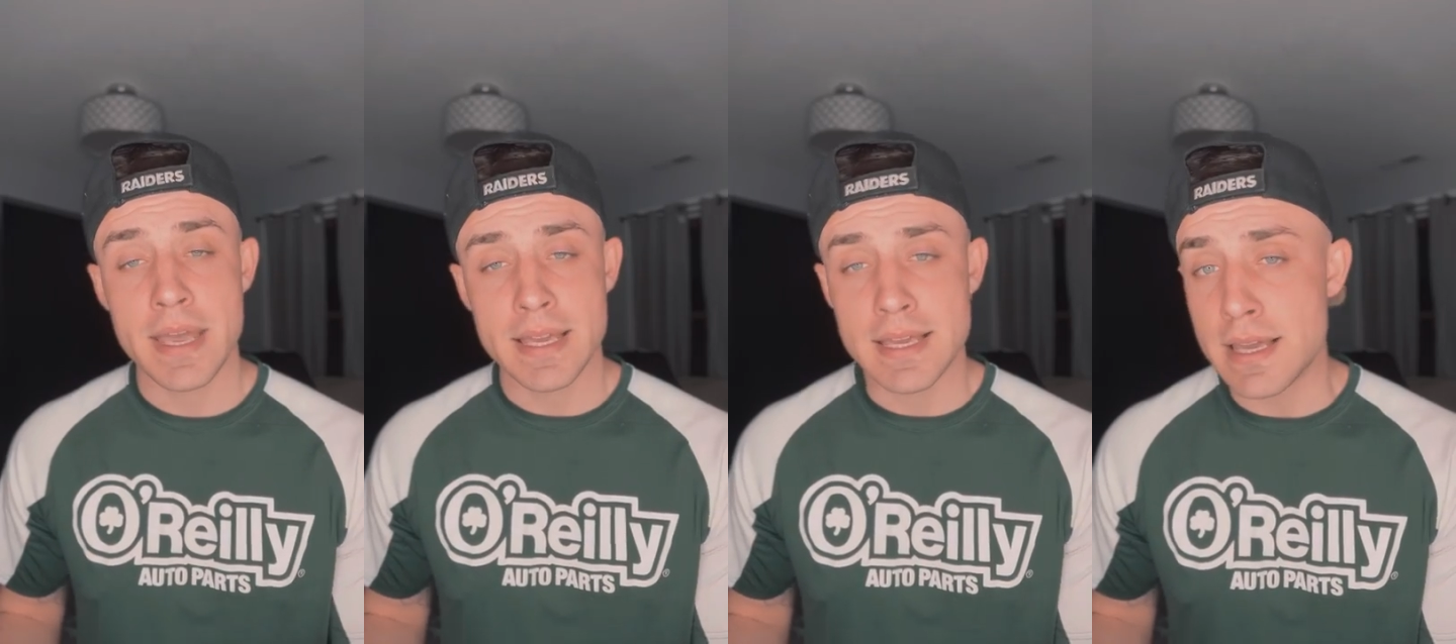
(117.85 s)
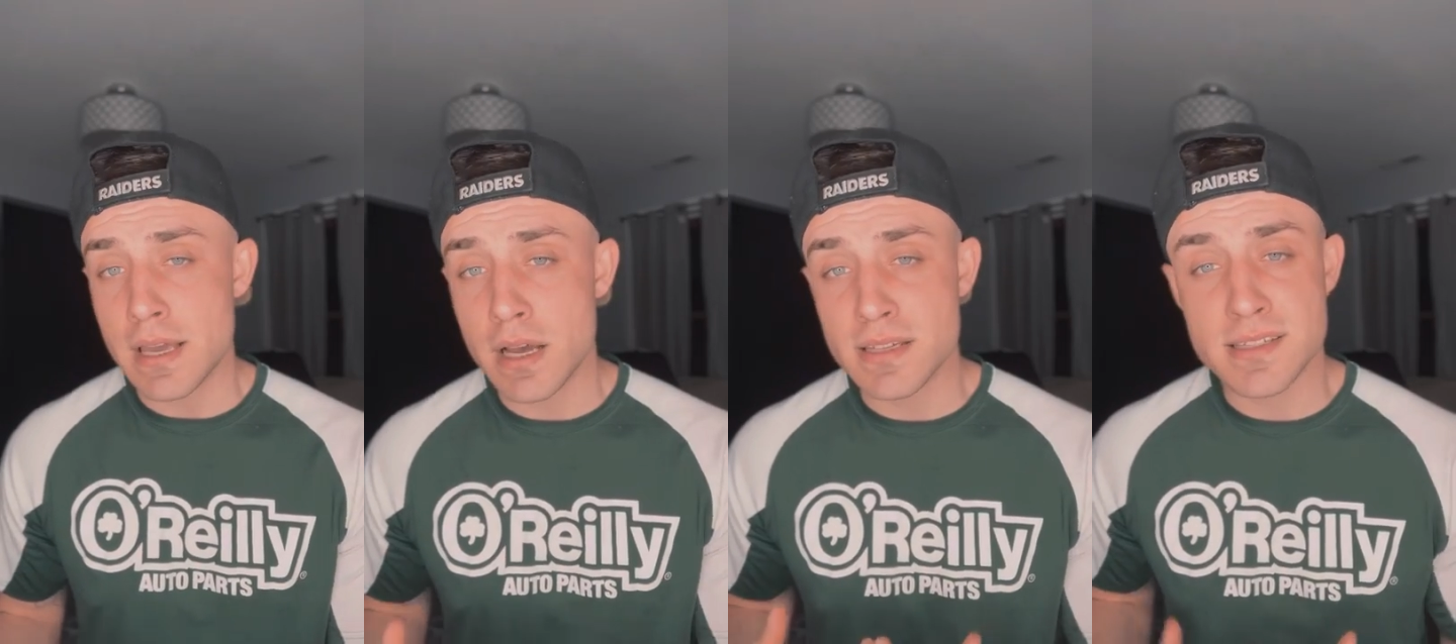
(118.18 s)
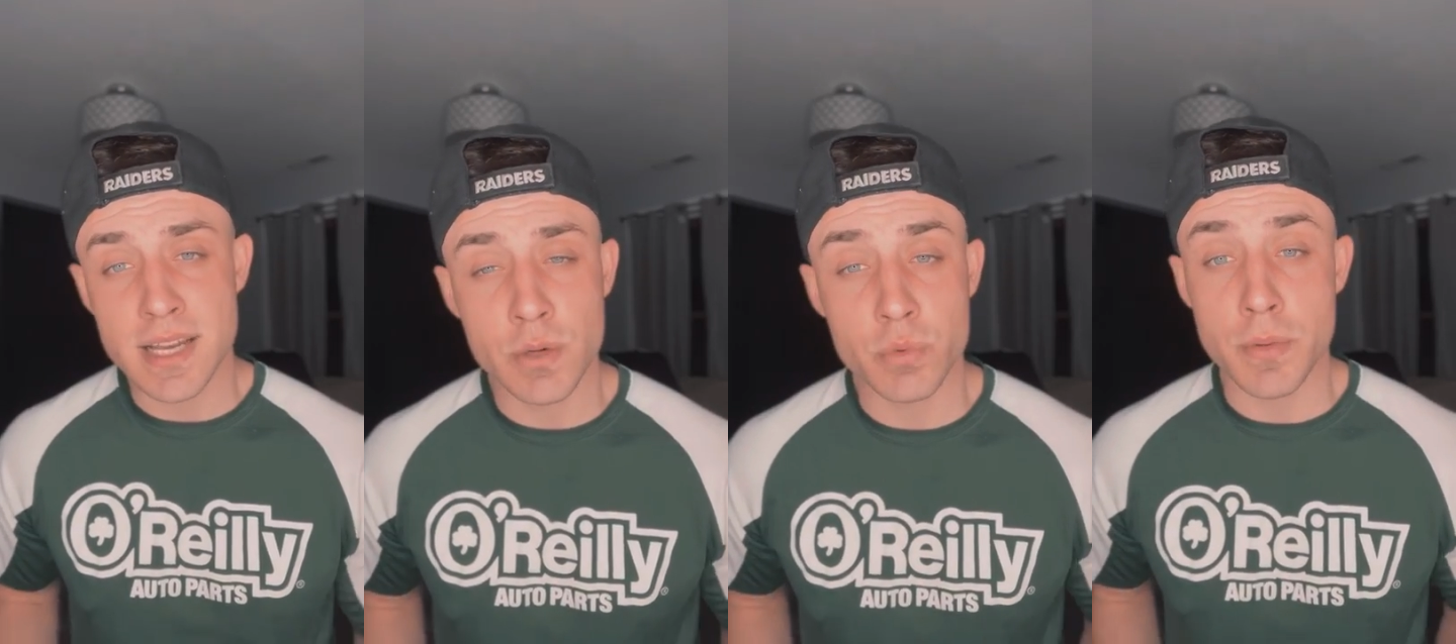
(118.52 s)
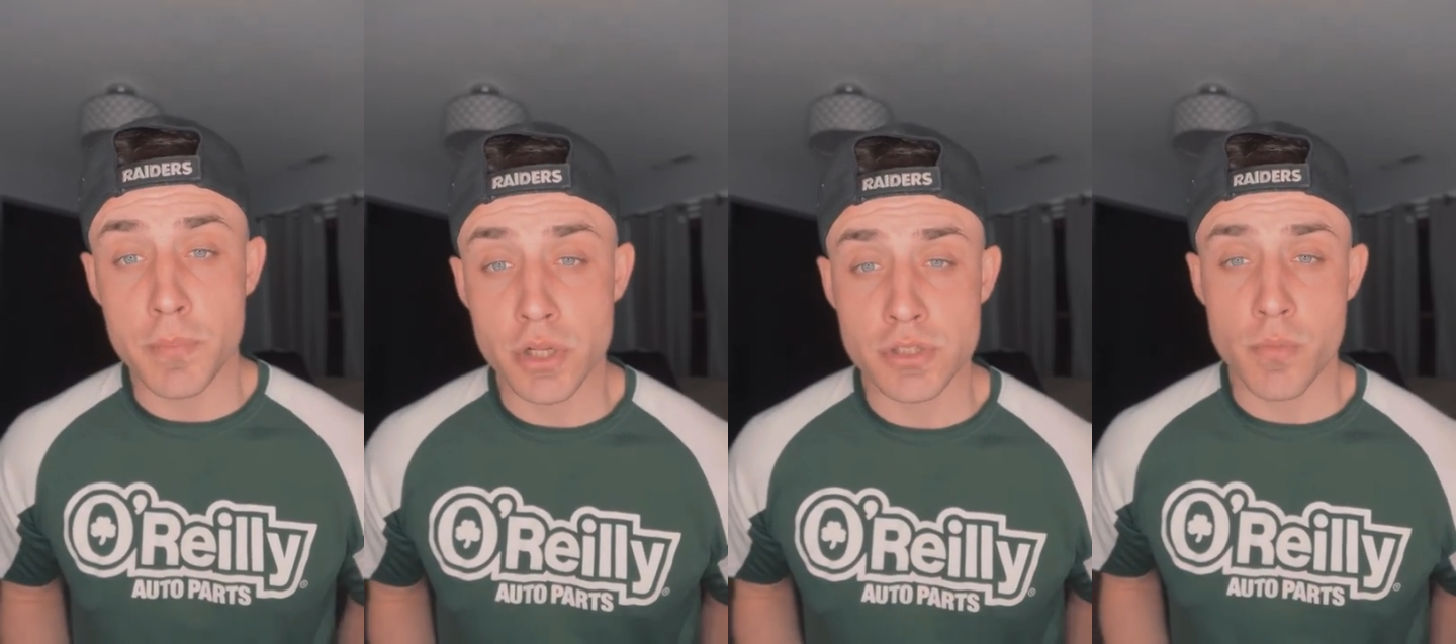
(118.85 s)
He uh, signed with the
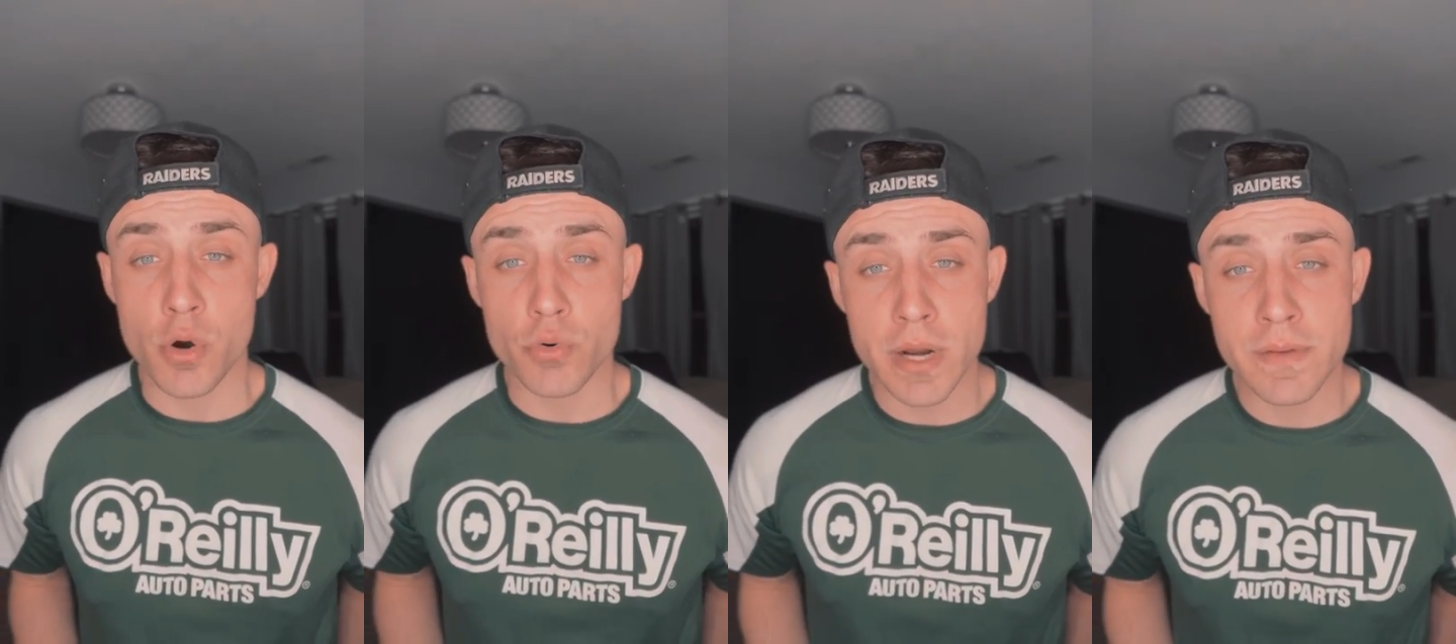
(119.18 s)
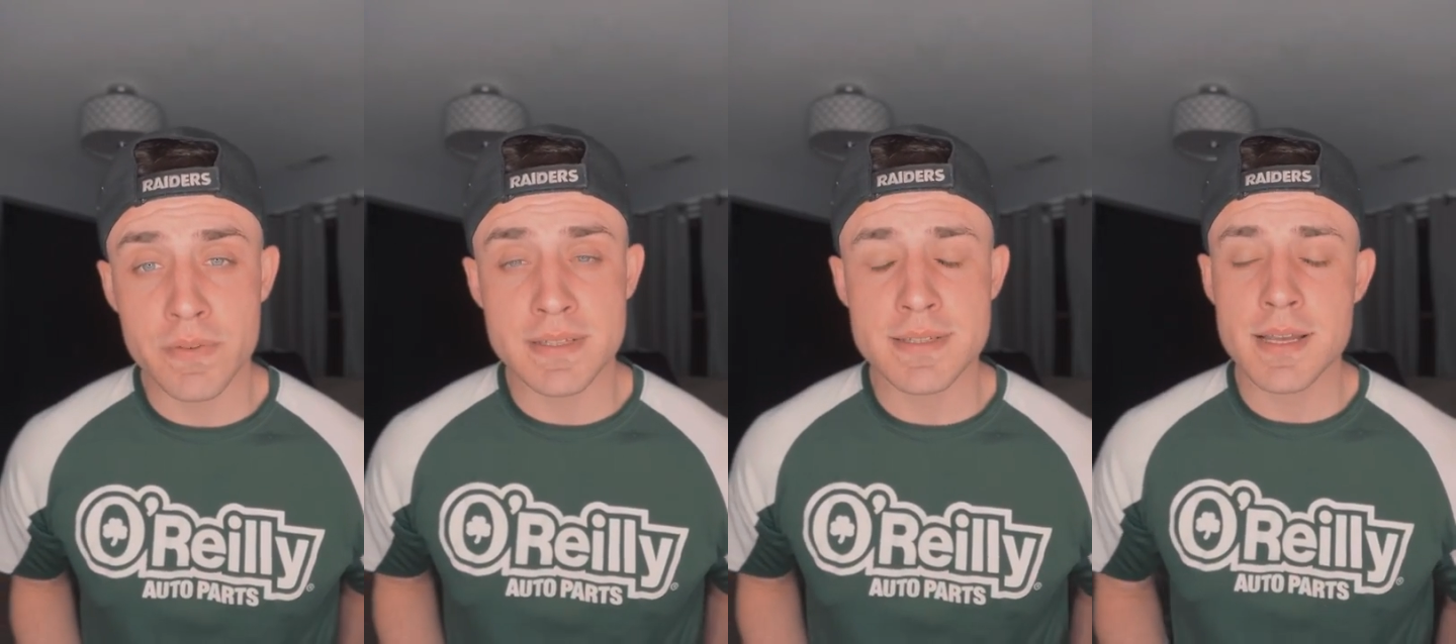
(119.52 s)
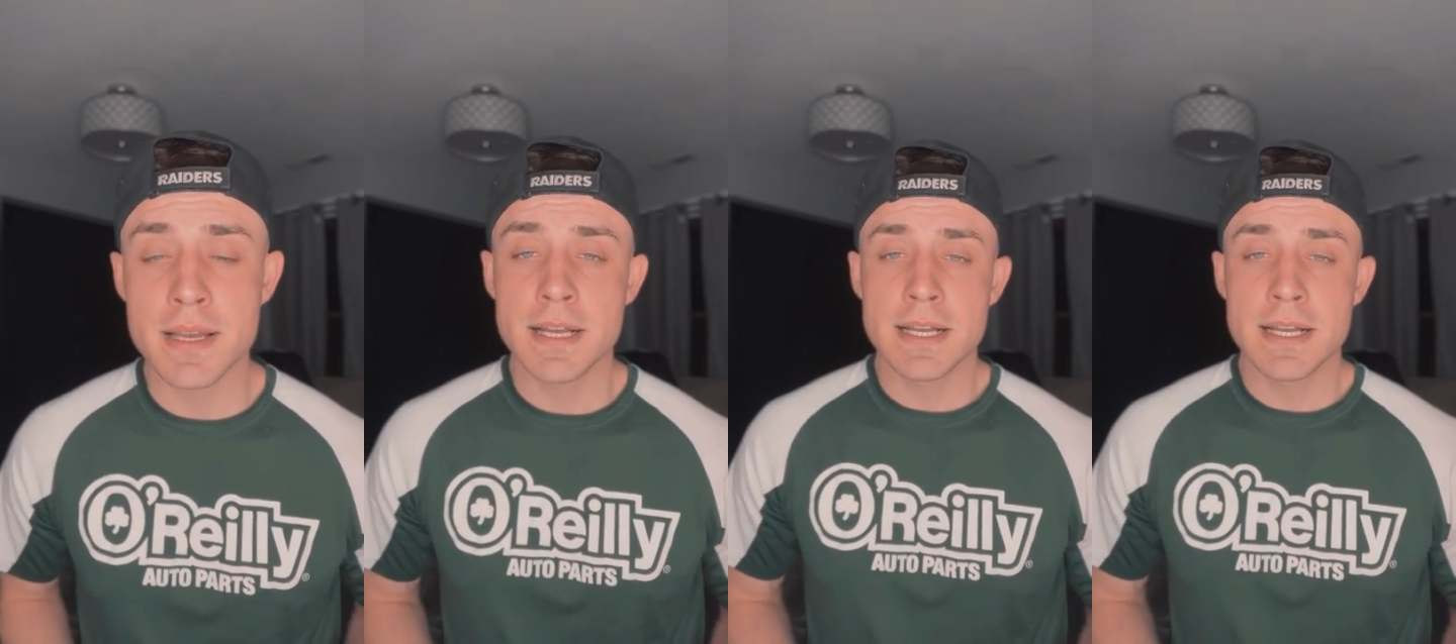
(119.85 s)
Baltimore Ravens.